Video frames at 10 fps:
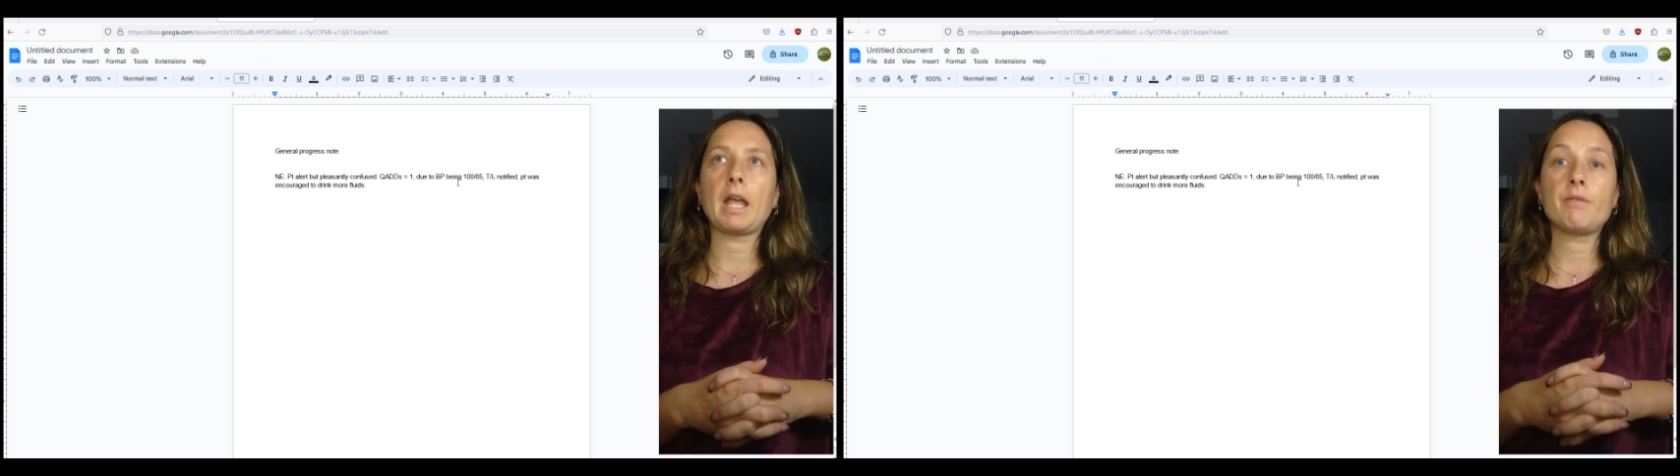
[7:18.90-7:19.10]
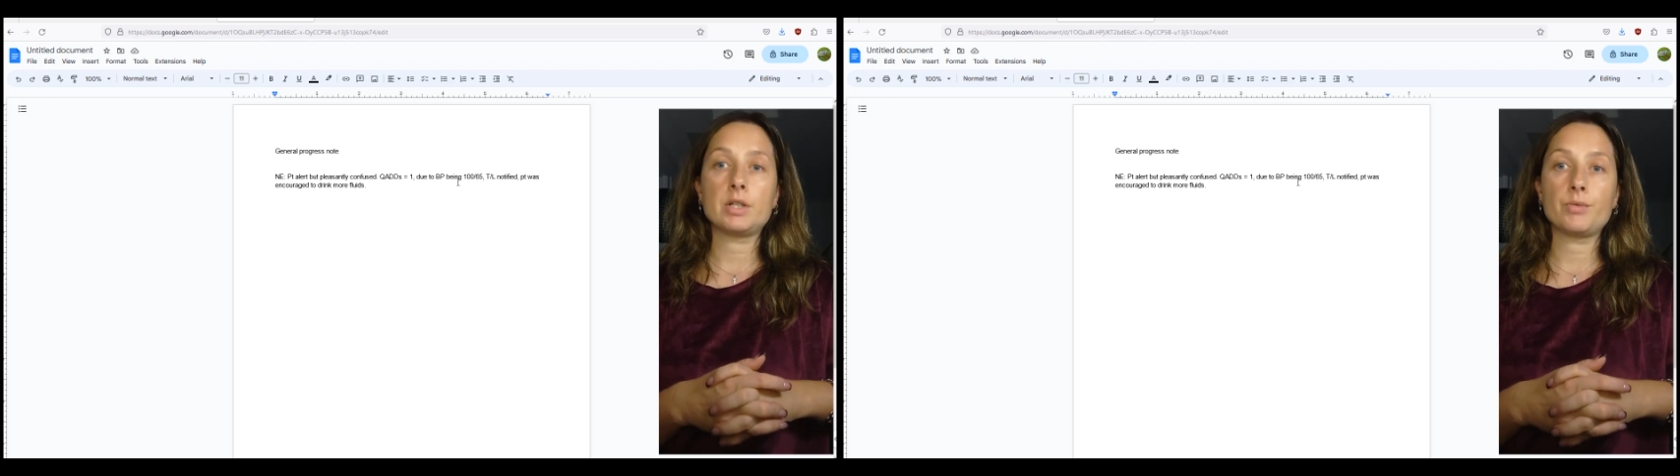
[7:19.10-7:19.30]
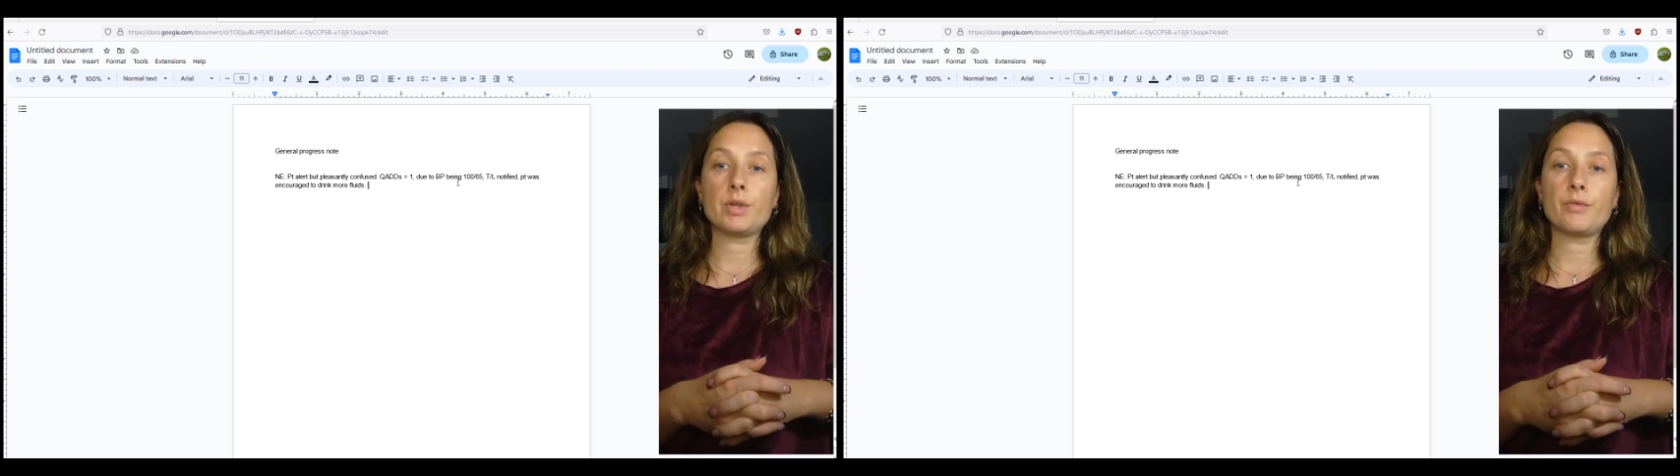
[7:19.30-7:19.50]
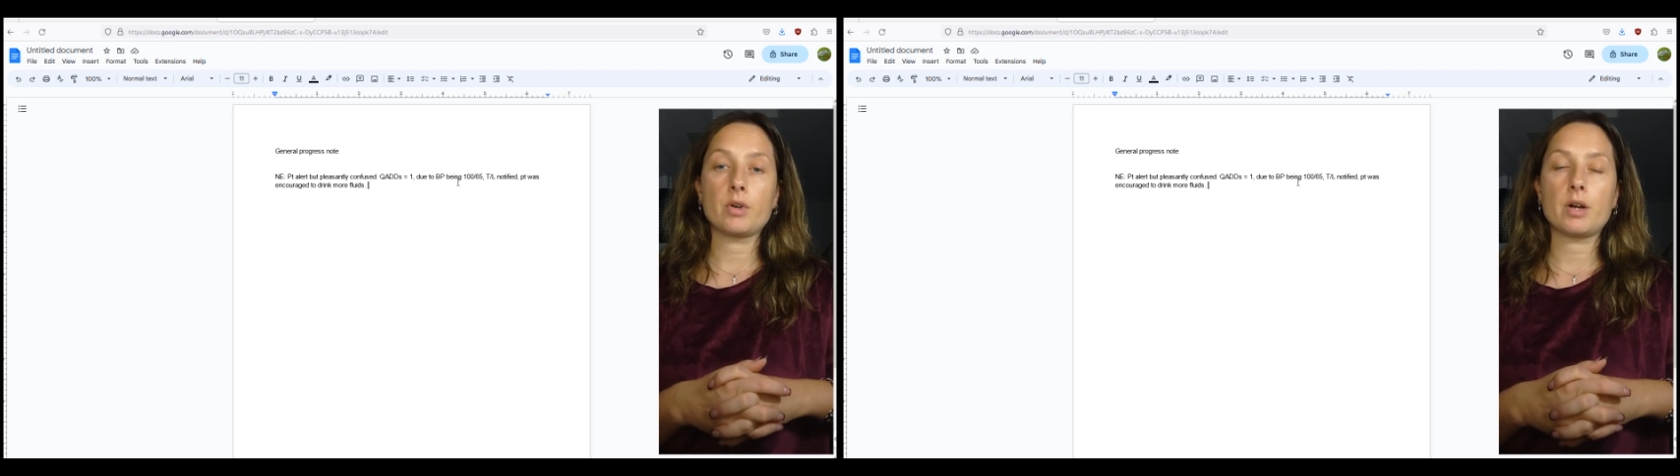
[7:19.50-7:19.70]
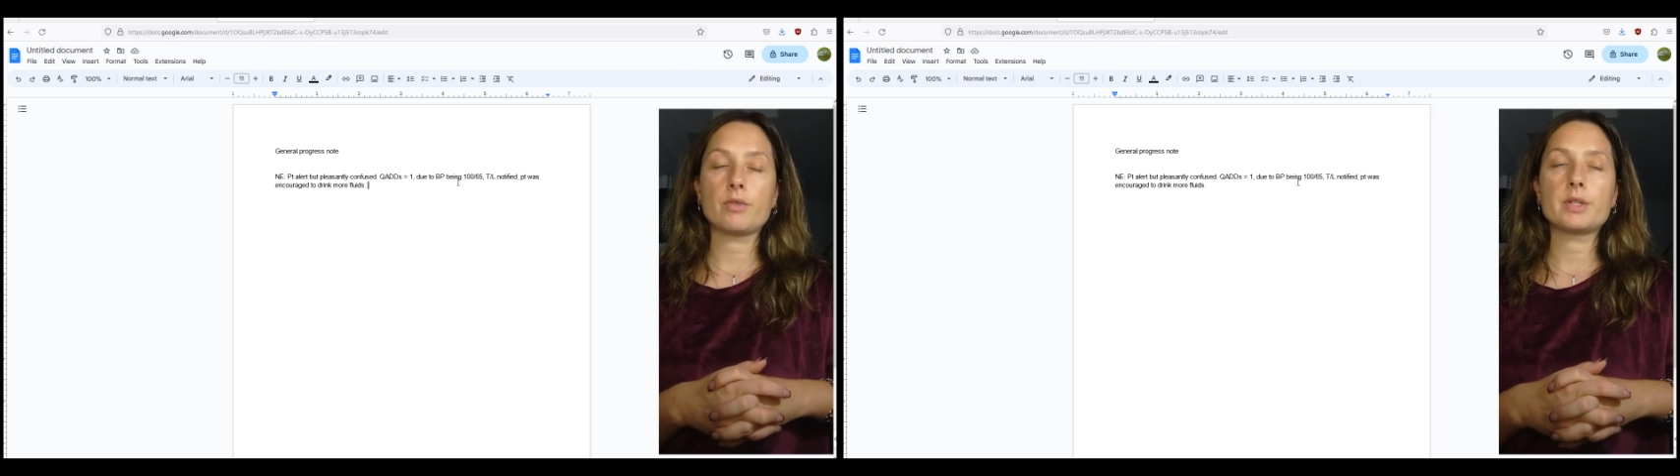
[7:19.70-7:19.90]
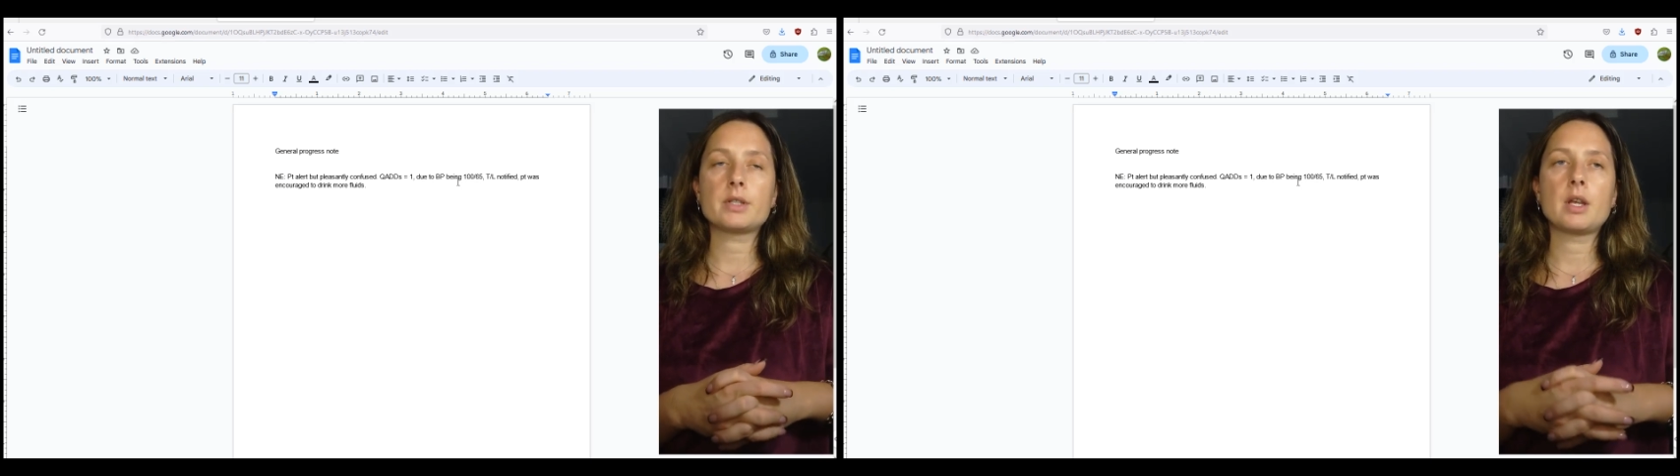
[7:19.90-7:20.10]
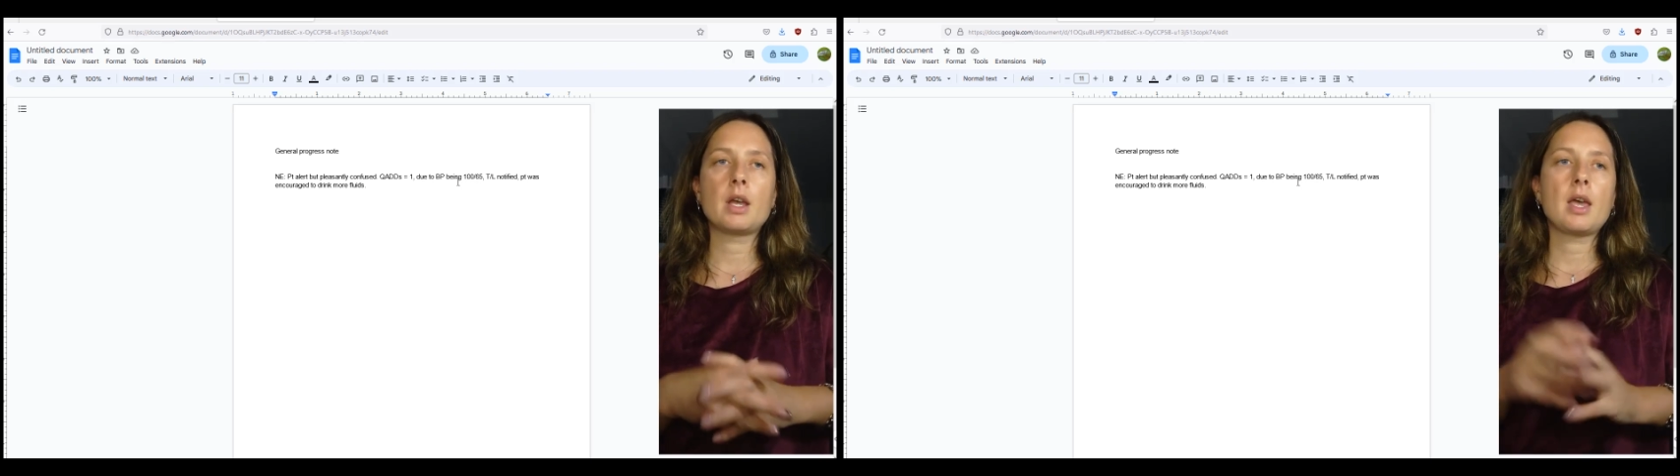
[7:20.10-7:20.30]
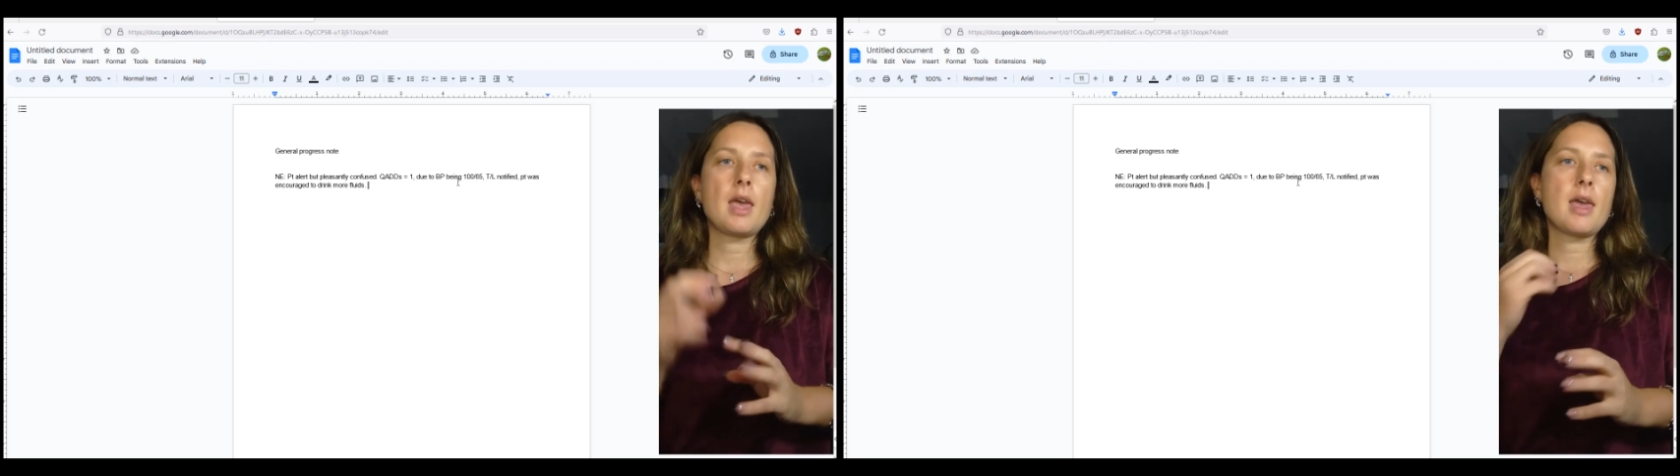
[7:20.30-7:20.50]
every 24 hours.
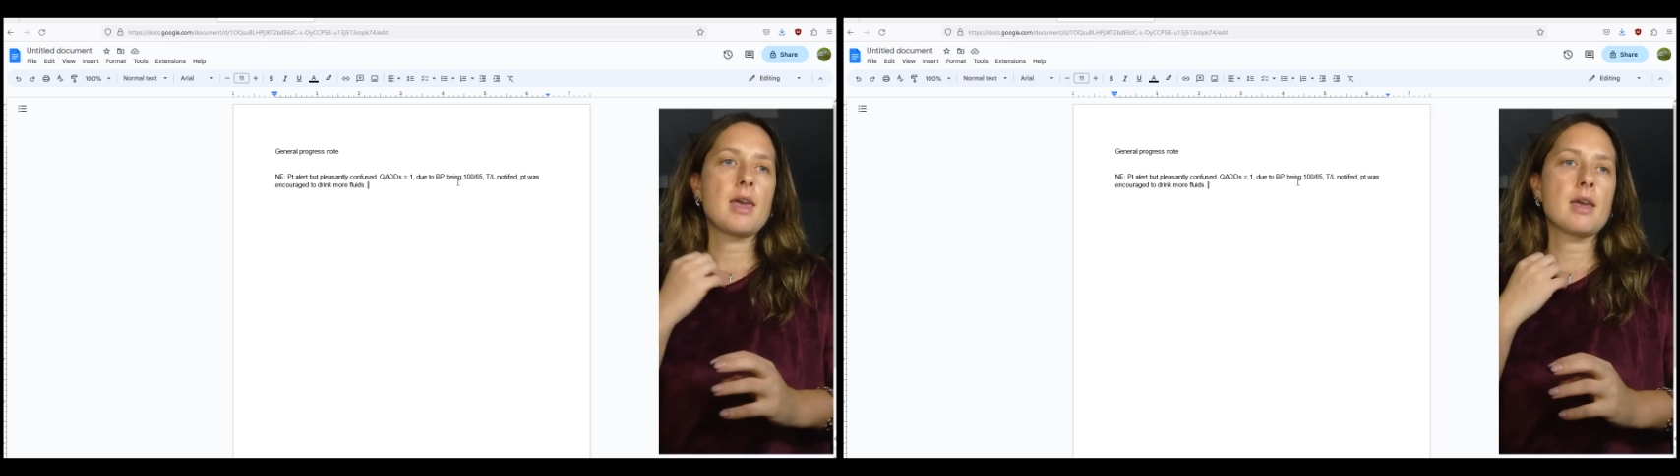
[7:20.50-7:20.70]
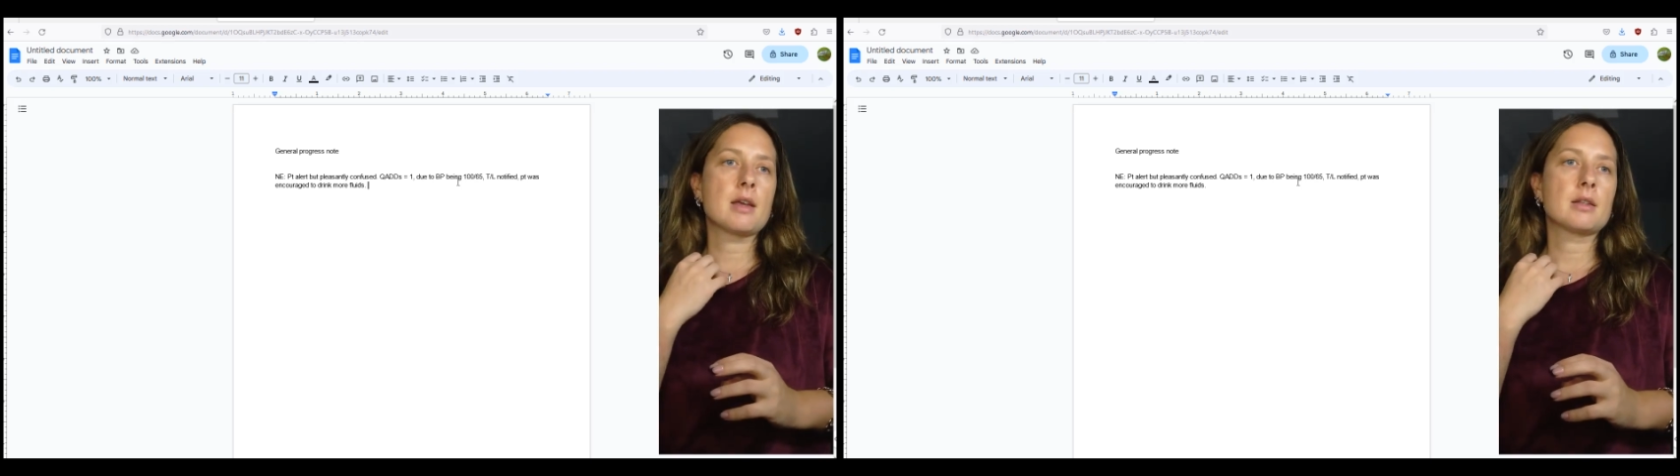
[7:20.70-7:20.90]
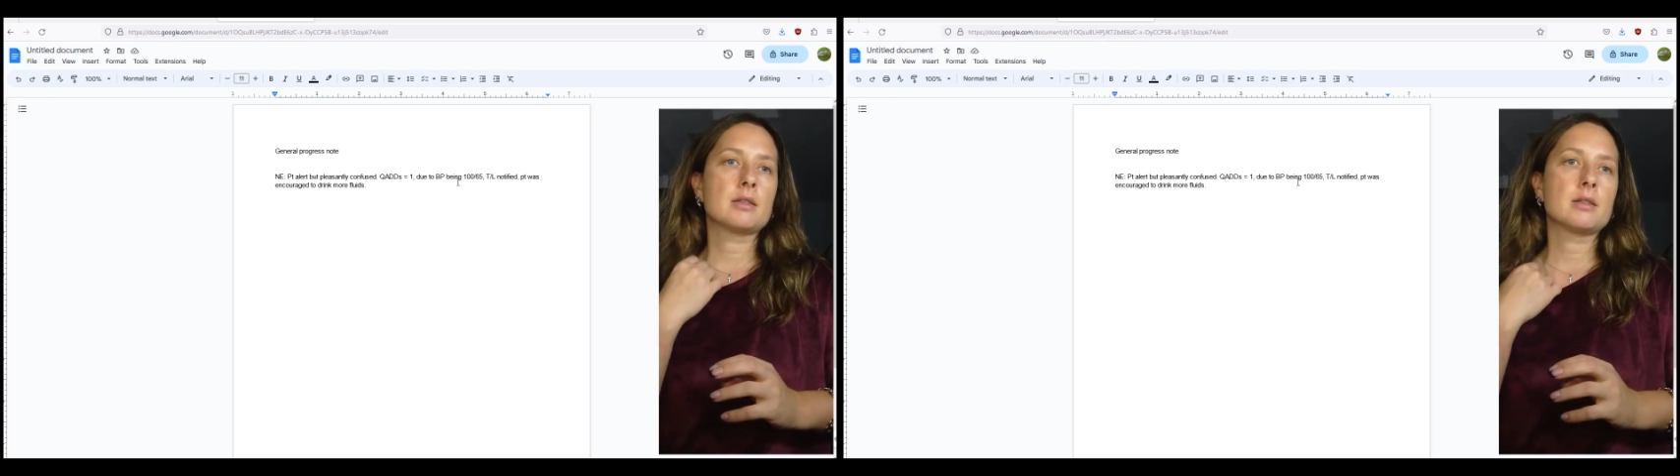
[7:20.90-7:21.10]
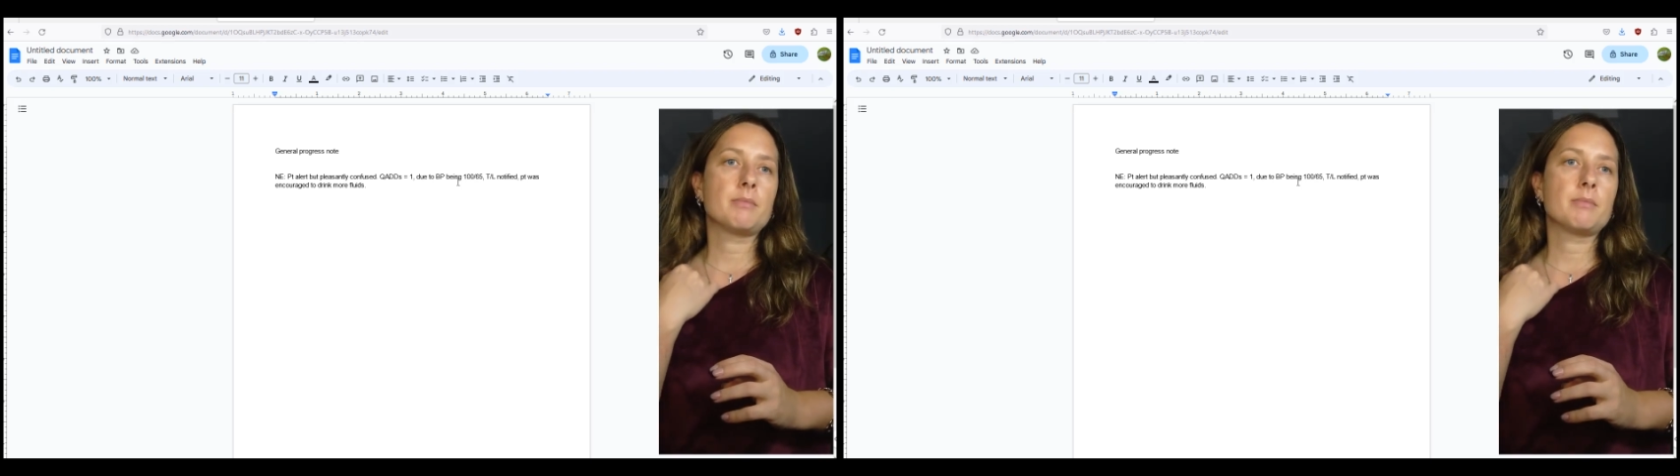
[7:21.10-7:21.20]
And